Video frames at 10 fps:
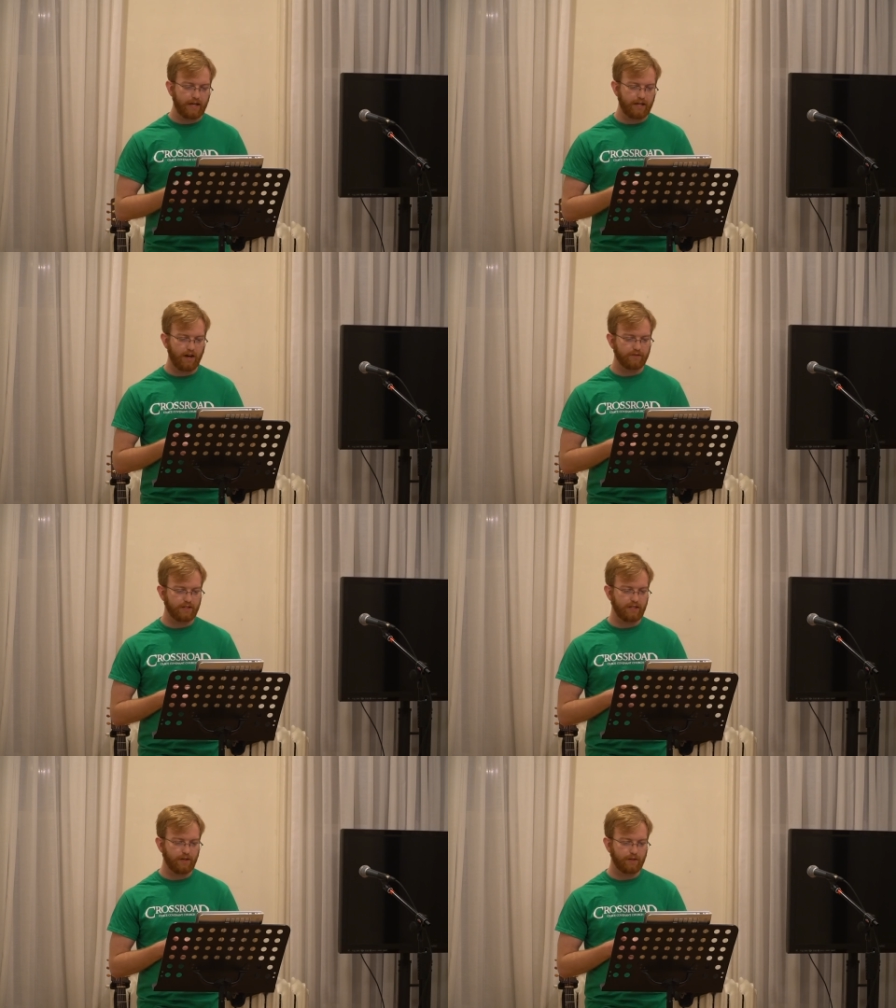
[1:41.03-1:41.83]
And
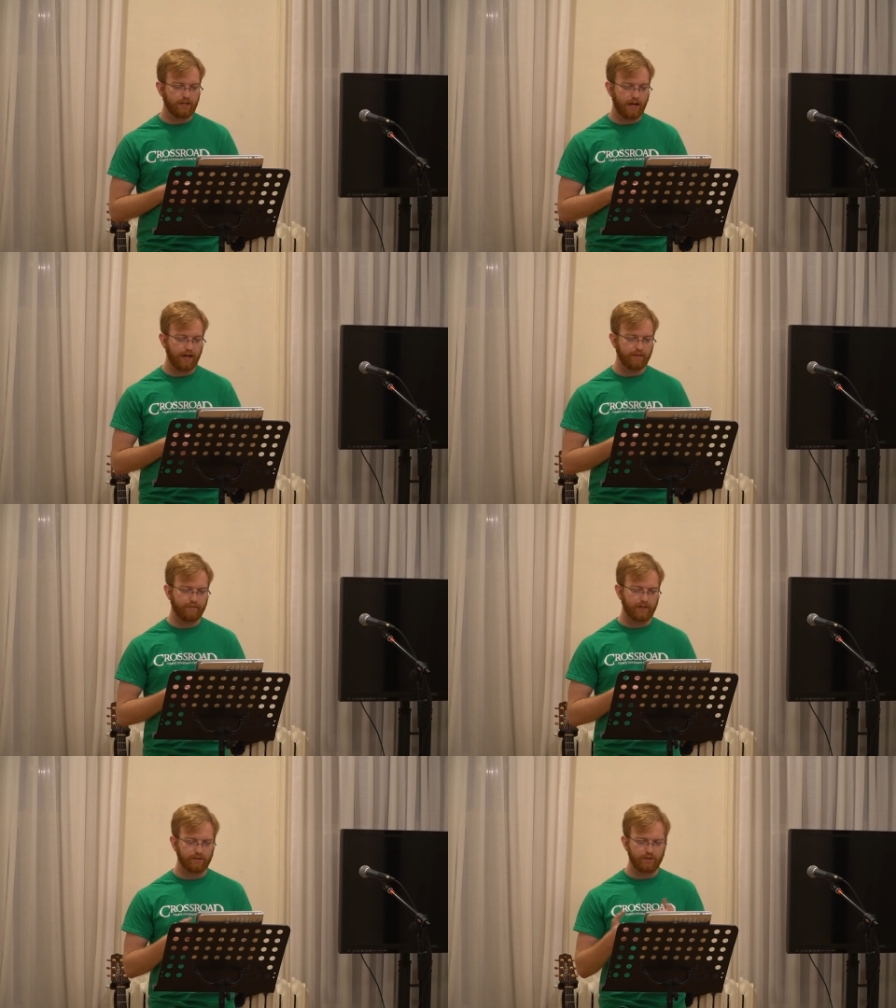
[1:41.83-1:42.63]
often they would
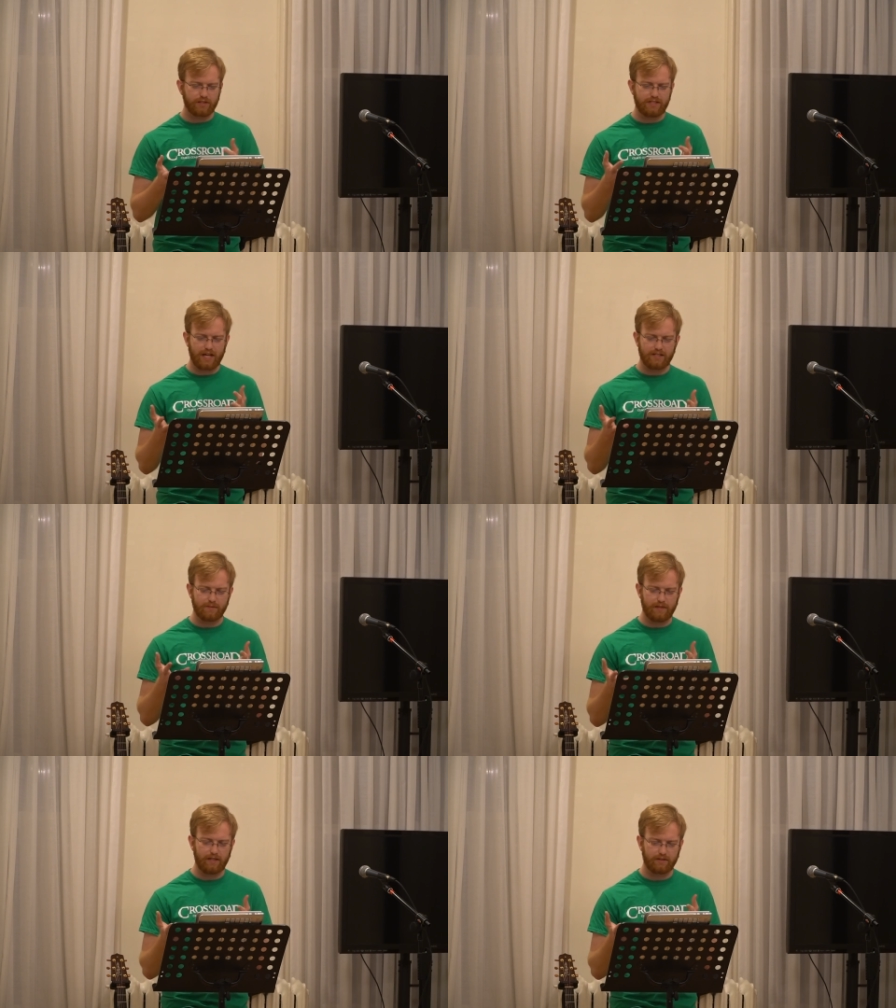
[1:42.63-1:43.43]
um, look dead
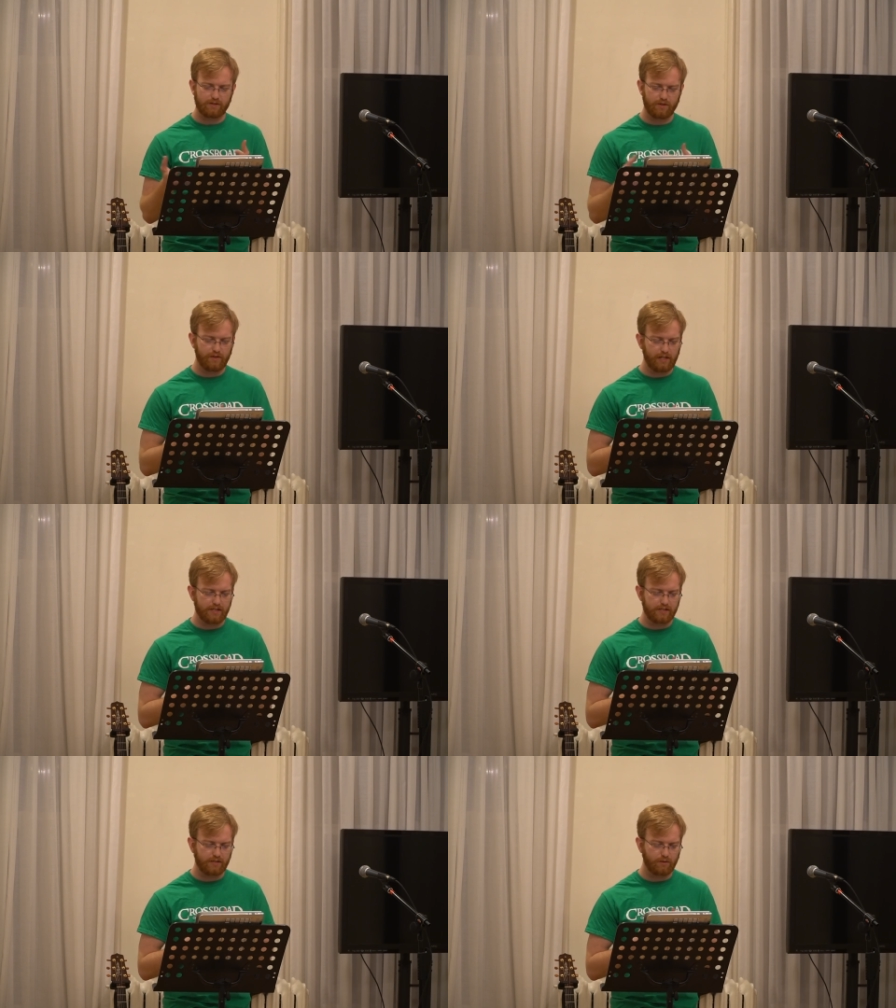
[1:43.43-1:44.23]
to me, serving
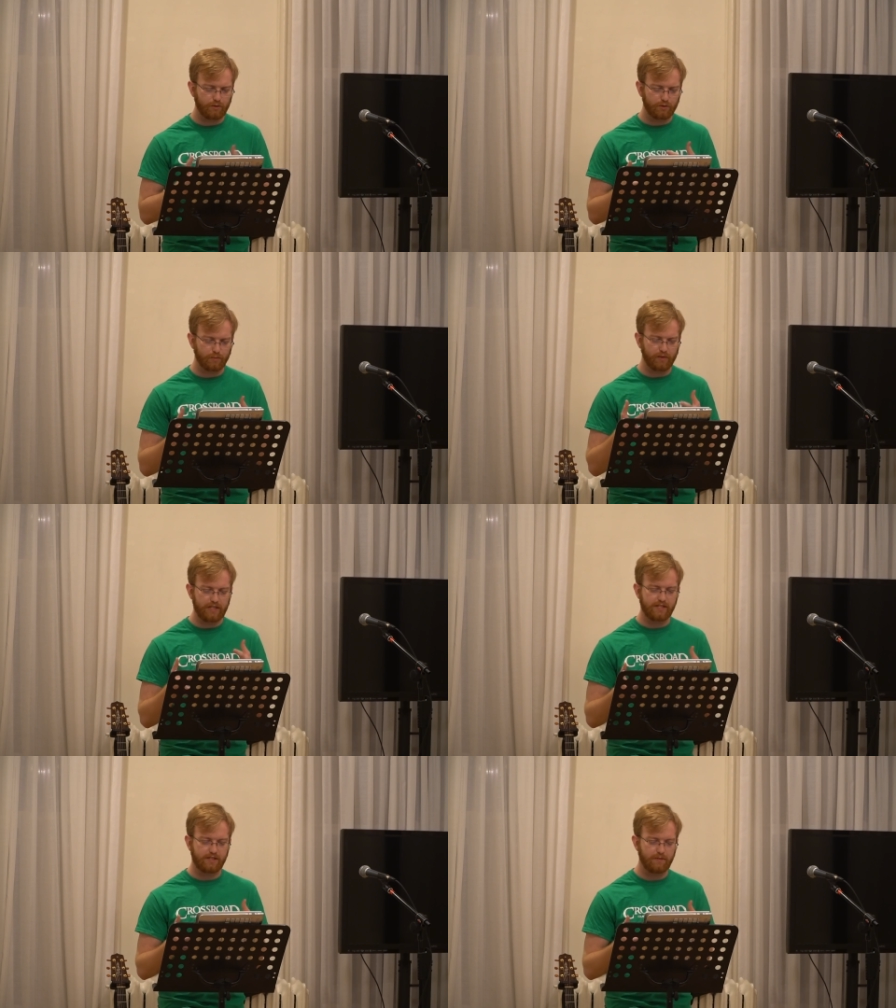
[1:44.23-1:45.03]
as cultural
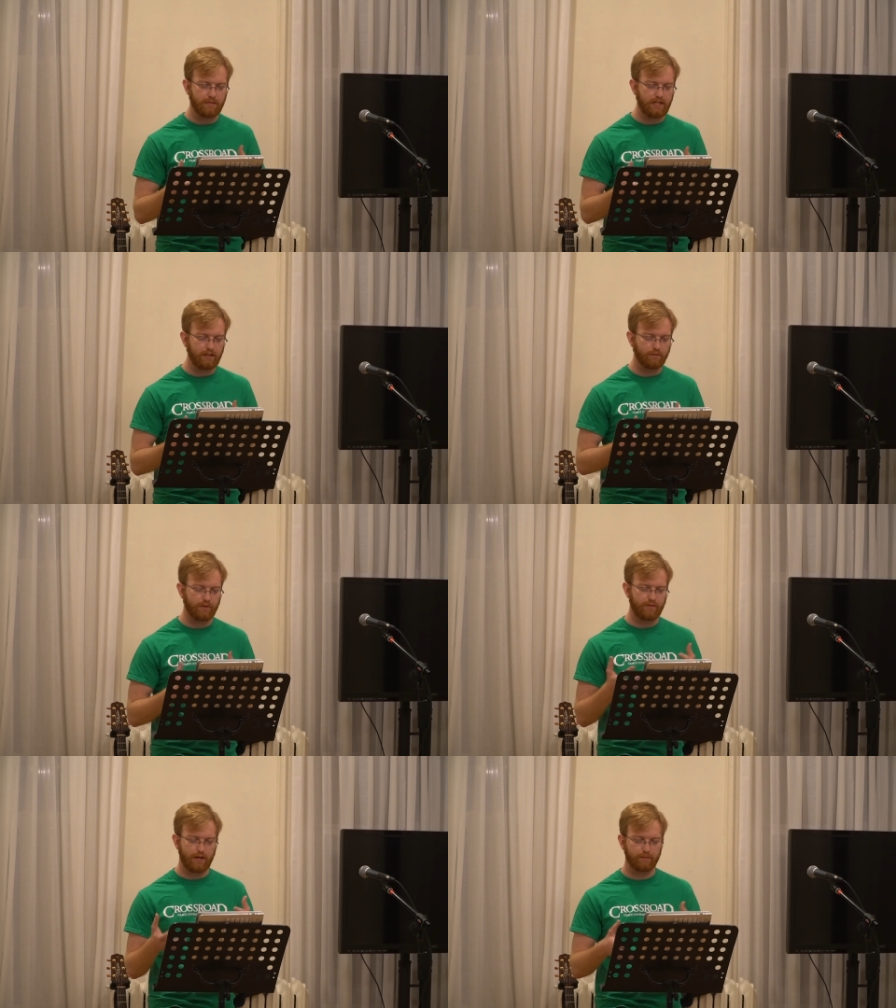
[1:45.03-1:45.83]
places to meet
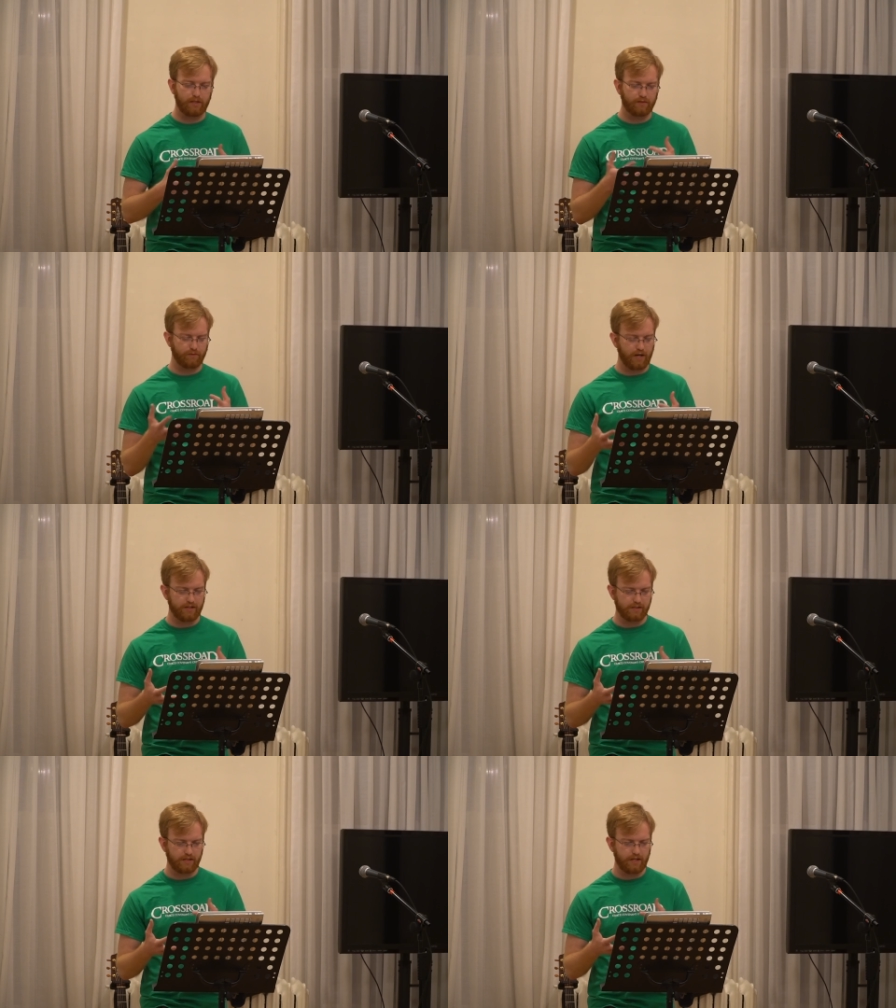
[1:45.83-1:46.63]
with family and
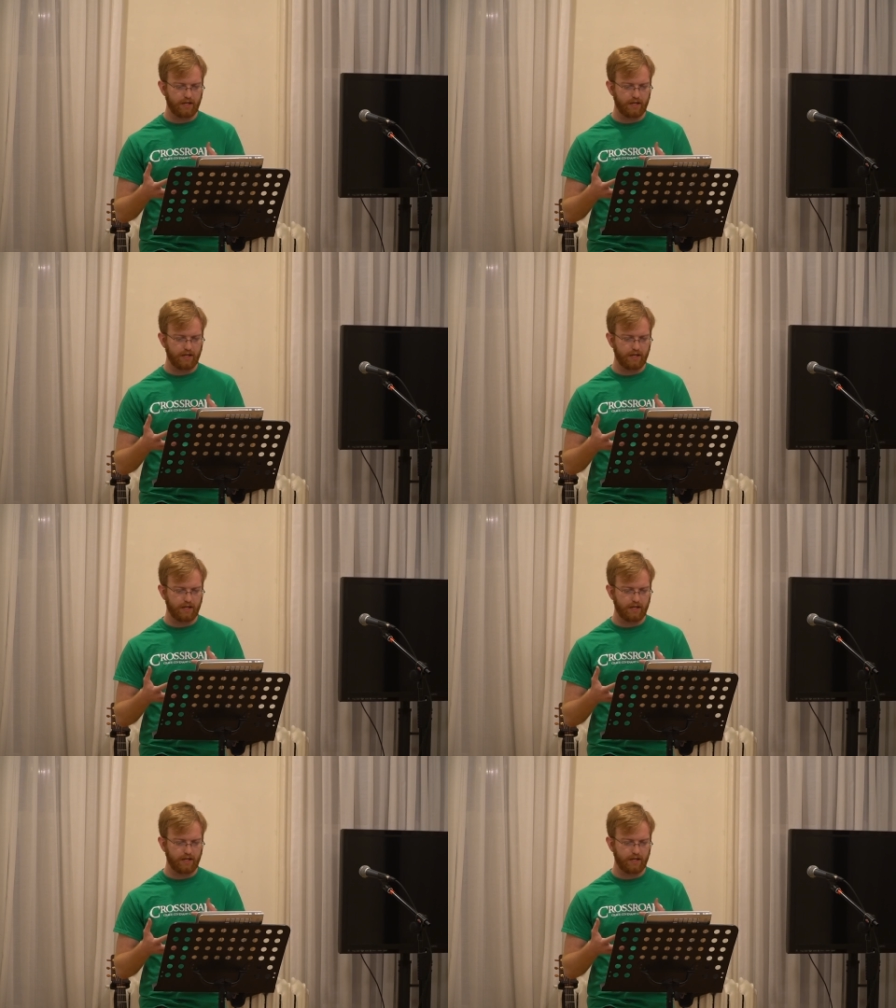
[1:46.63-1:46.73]
friends.